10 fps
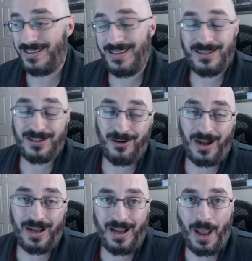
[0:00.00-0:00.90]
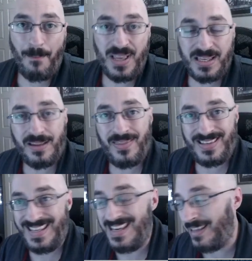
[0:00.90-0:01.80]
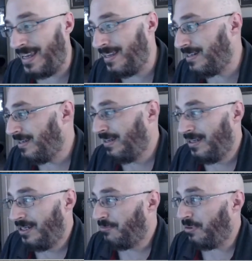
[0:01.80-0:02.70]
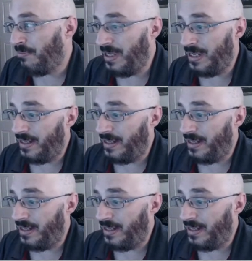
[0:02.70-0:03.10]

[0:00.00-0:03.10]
this. So I missed seeing that. But man,